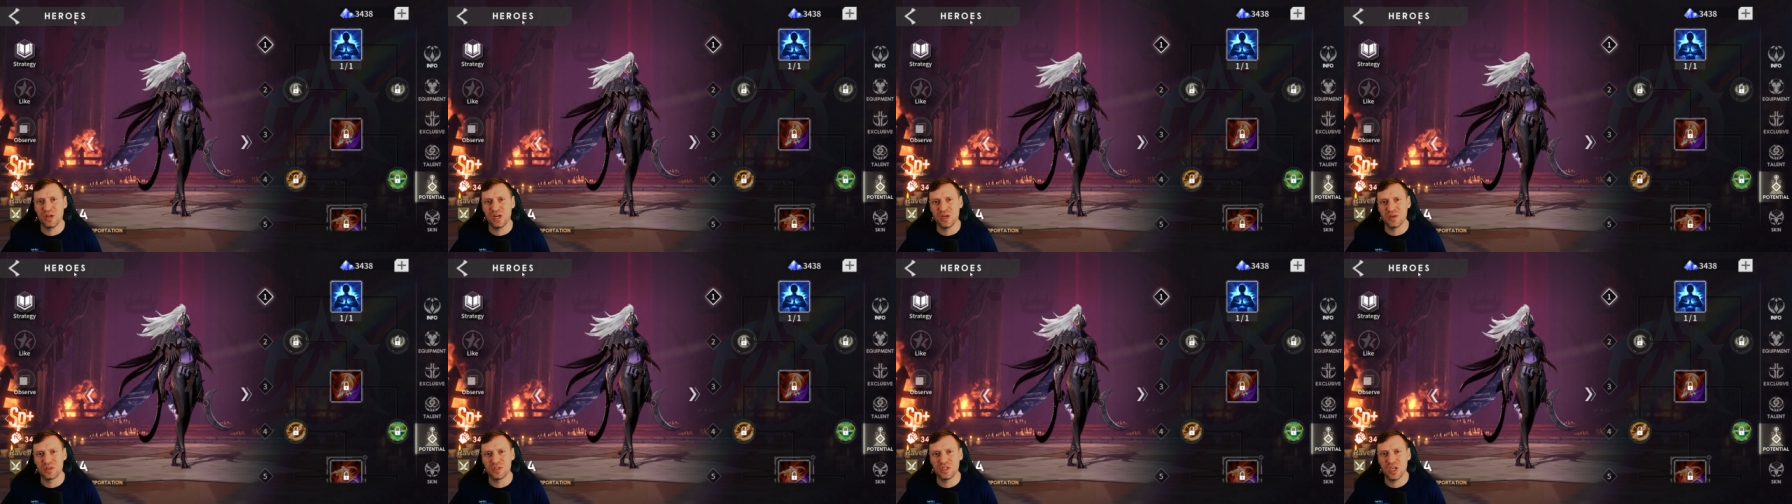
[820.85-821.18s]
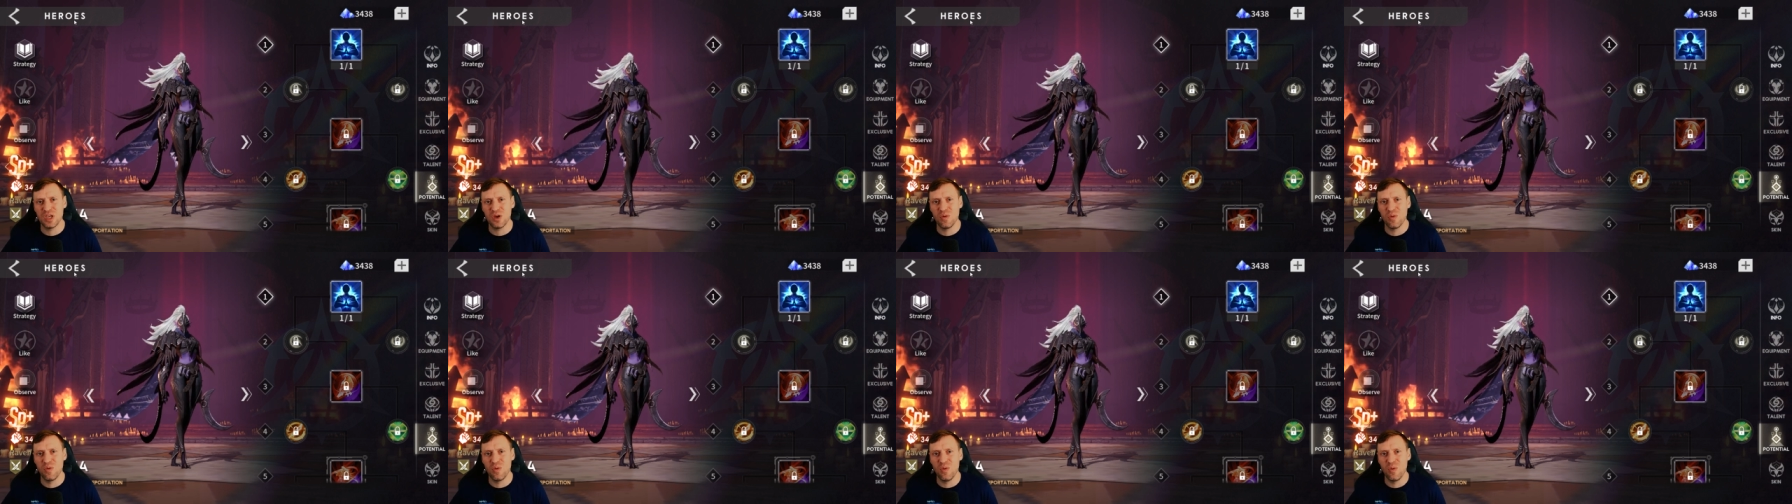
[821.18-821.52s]
And I'll
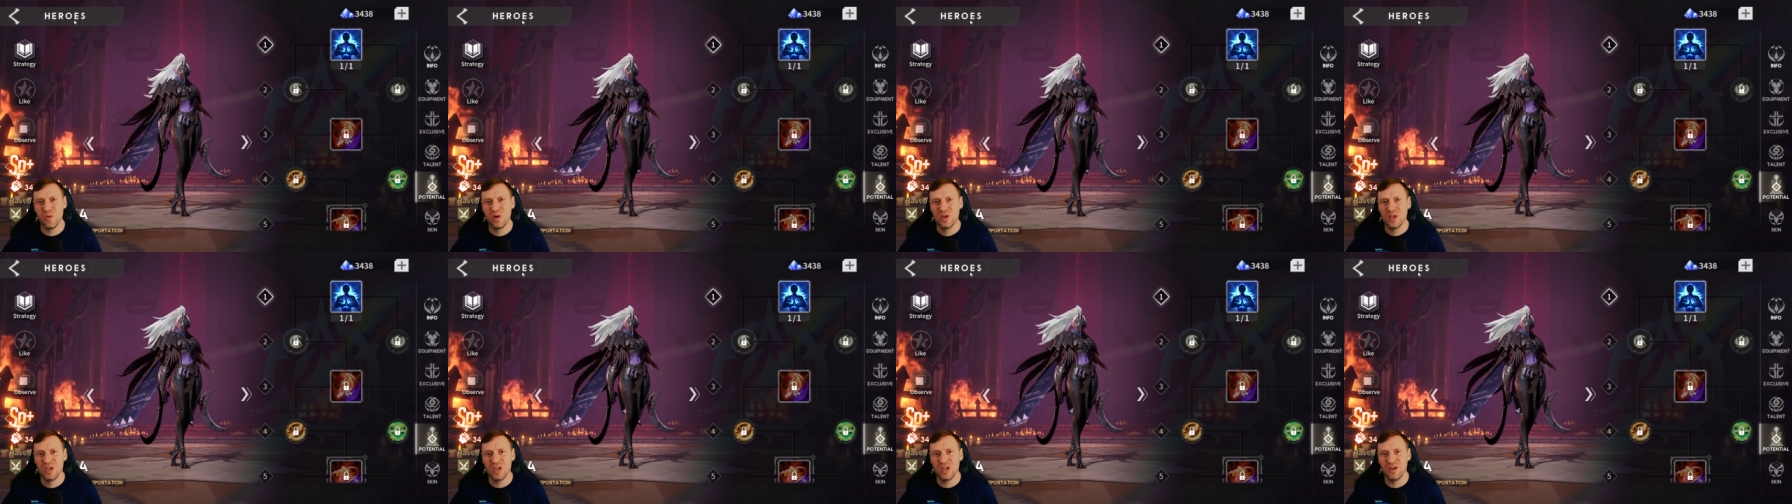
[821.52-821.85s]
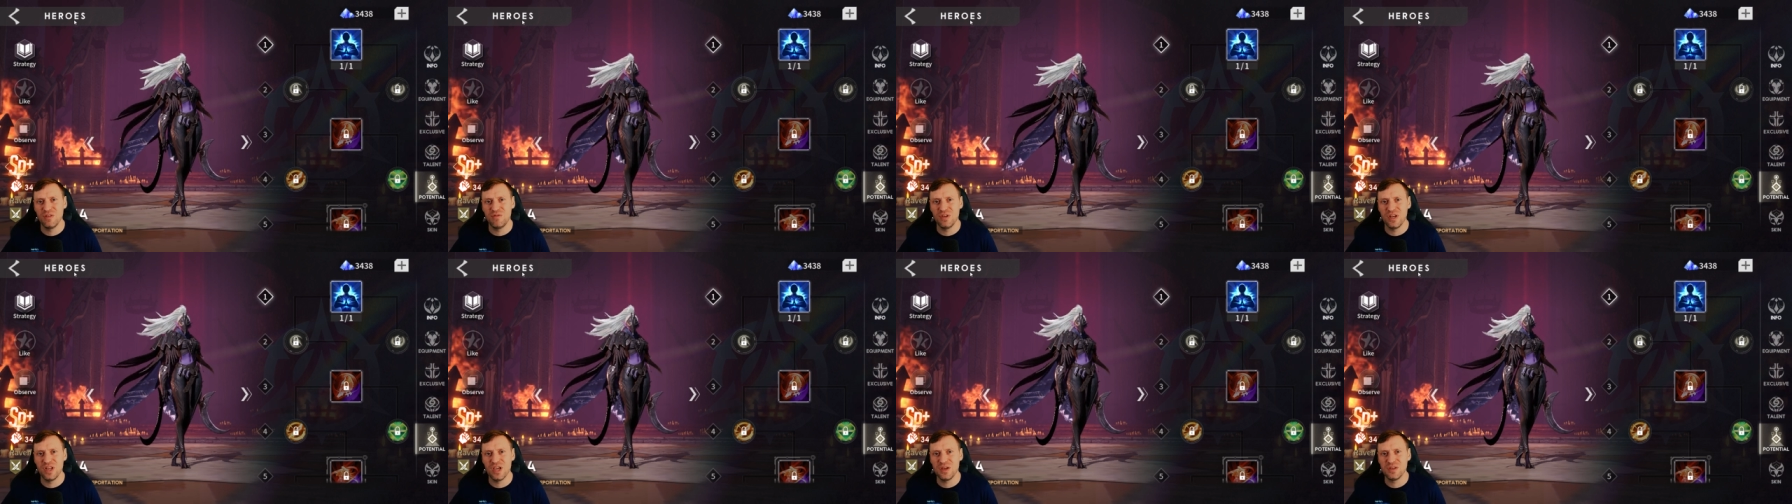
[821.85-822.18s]
see you all
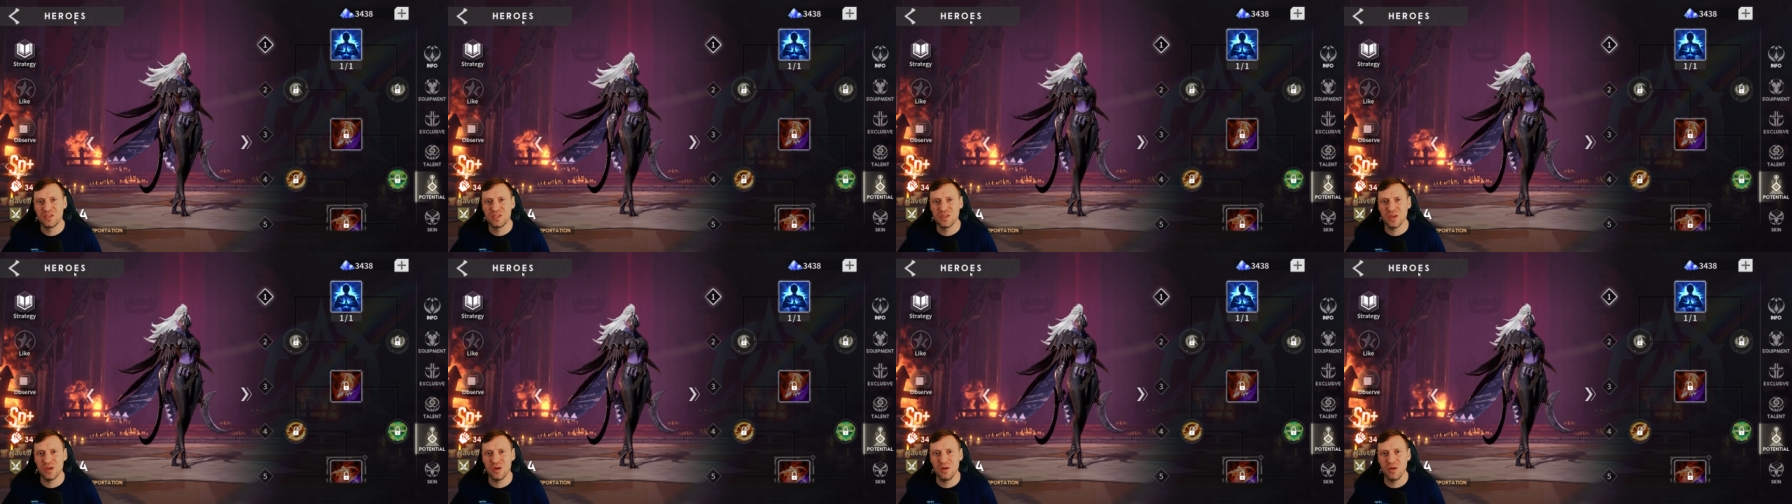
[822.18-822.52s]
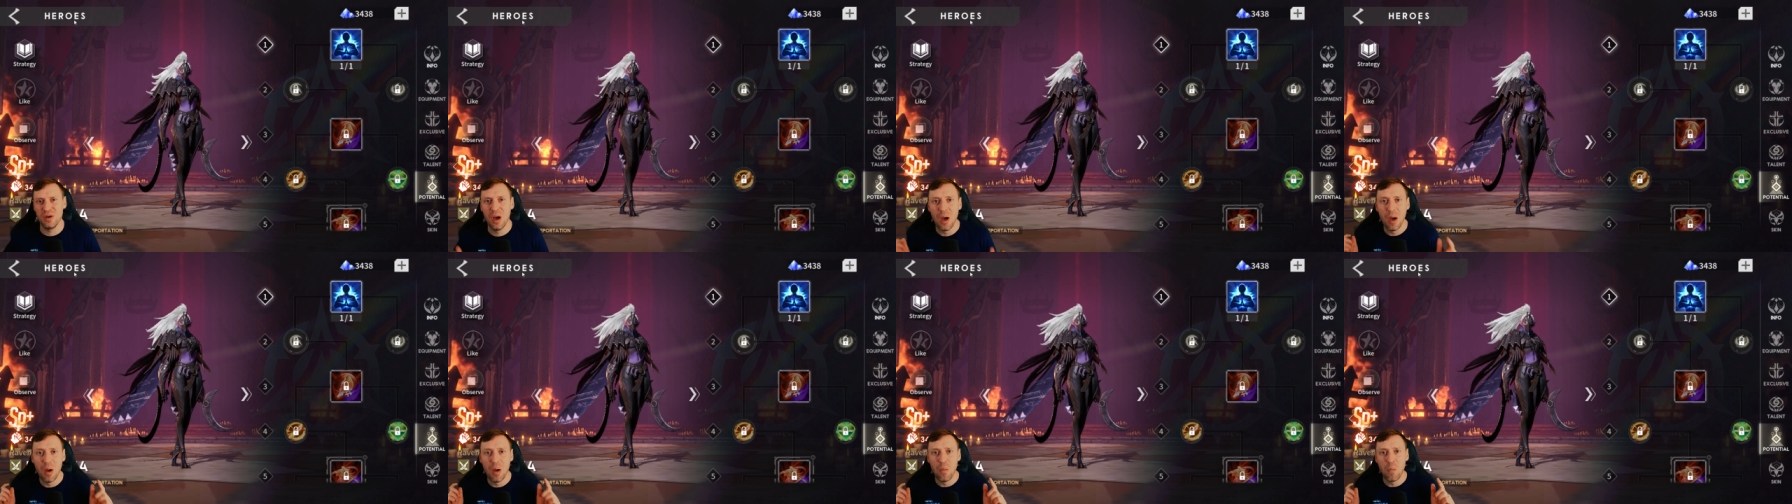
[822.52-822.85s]
in a video
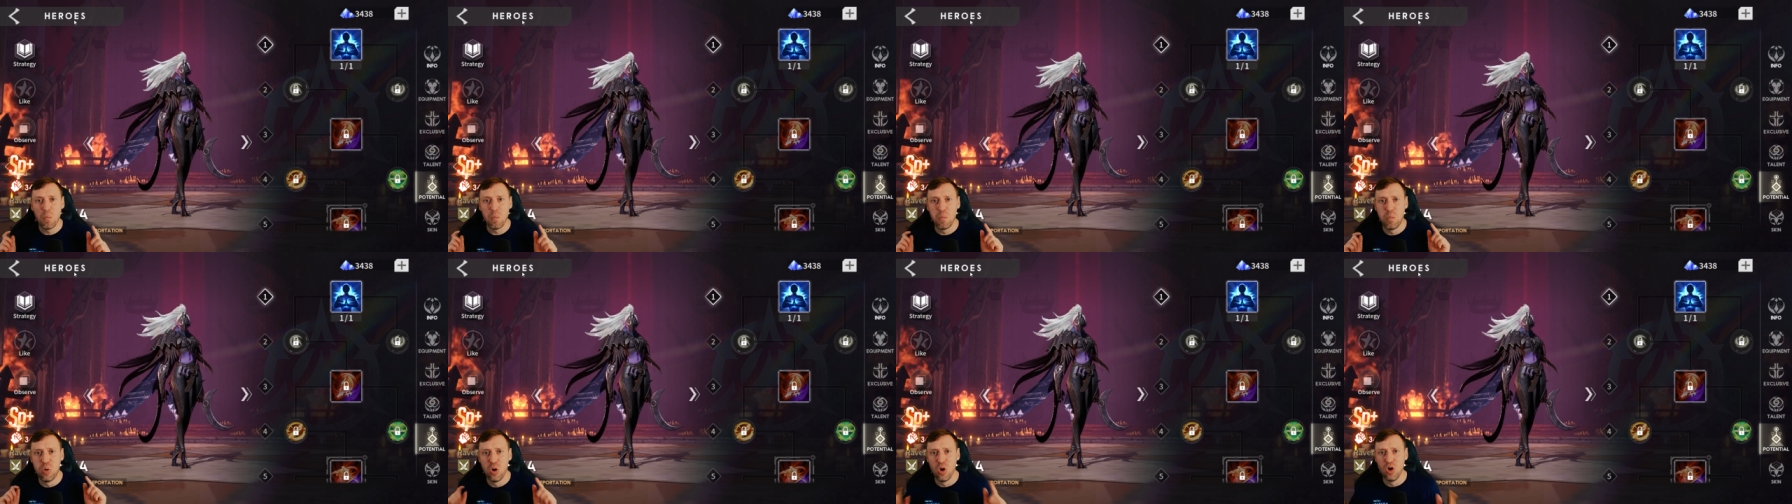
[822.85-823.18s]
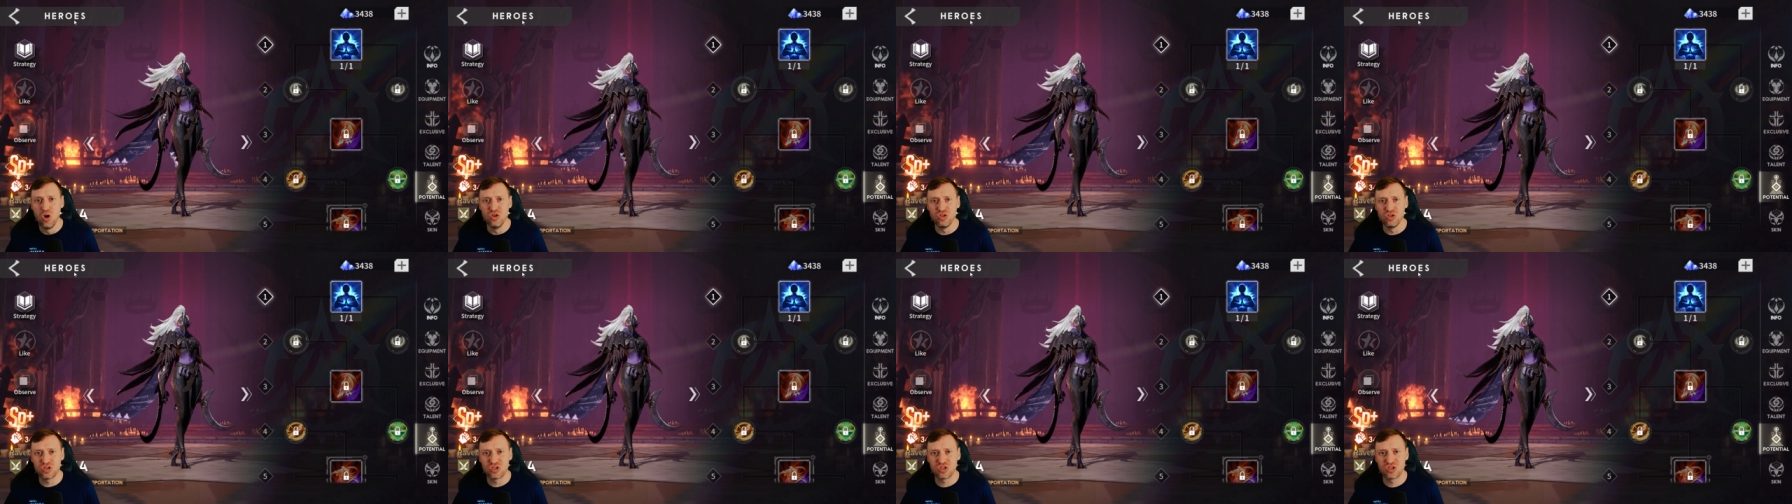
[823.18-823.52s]
soon.
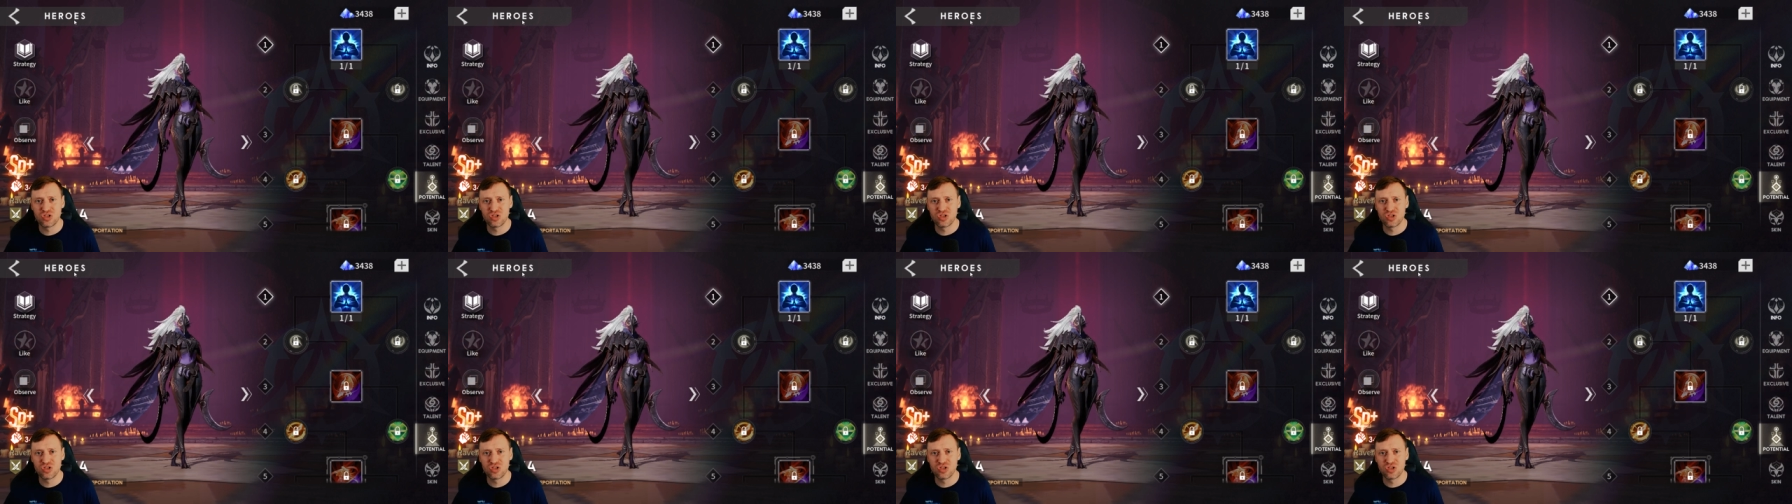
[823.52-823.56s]
Peace.